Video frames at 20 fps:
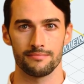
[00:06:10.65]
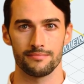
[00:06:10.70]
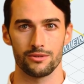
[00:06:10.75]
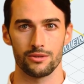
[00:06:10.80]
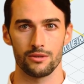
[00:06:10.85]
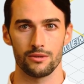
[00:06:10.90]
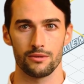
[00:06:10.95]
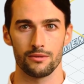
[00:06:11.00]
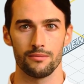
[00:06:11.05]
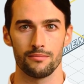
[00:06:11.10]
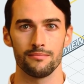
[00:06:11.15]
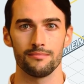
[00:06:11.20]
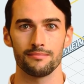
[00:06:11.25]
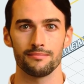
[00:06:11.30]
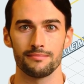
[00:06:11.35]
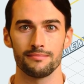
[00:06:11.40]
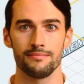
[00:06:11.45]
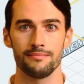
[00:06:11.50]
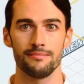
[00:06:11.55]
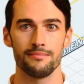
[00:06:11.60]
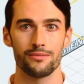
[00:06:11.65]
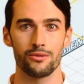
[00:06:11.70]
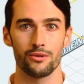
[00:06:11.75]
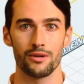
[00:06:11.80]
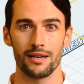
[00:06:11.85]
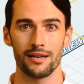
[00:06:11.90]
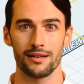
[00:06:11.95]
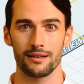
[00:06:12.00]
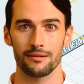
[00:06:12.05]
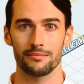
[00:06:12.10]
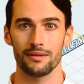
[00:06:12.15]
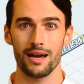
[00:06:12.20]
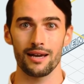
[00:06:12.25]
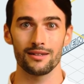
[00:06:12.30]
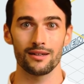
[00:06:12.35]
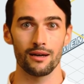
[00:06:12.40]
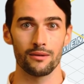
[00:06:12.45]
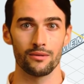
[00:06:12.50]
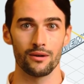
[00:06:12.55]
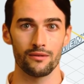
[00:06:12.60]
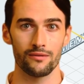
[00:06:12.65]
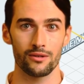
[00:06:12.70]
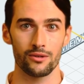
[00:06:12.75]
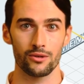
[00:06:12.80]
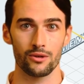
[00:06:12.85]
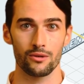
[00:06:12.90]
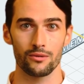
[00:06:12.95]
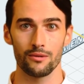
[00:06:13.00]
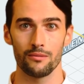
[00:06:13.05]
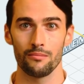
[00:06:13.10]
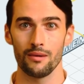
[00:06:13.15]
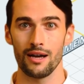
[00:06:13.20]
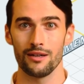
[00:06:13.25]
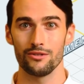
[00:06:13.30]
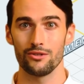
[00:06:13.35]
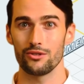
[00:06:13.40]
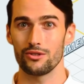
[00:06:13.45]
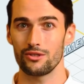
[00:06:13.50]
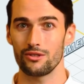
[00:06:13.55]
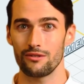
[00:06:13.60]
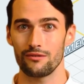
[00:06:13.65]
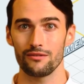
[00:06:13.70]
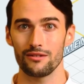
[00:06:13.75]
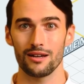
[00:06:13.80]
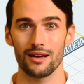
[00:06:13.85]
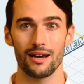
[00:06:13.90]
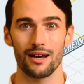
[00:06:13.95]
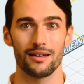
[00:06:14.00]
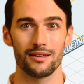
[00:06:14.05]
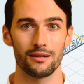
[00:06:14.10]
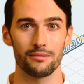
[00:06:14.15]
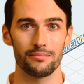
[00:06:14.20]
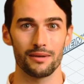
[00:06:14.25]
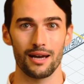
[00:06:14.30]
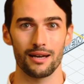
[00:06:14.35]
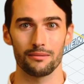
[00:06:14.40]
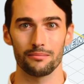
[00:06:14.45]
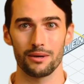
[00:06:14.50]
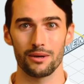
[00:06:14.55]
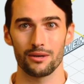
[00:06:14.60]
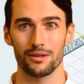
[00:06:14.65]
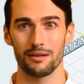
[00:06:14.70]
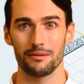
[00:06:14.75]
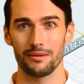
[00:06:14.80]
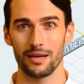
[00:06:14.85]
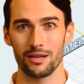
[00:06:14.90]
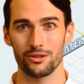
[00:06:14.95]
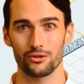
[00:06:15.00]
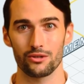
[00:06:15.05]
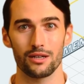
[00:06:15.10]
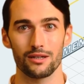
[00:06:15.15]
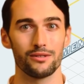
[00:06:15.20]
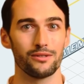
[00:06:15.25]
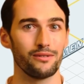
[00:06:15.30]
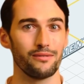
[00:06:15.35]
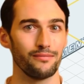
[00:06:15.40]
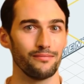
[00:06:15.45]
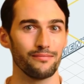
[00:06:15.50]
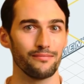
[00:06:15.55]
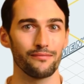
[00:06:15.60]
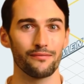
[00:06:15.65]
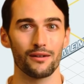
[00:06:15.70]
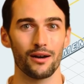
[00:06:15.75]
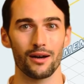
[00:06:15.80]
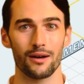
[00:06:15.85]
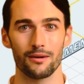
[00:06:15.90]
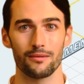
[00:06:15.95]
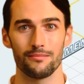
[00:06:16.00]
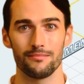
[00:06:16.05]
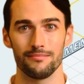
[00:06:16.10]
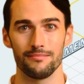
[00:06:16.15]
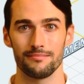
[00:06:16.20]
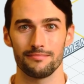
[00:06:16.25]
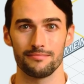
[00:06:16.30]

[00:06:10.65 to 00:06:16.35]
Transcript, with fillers: two. Create a backup of the Crashtest compatibility matrix file.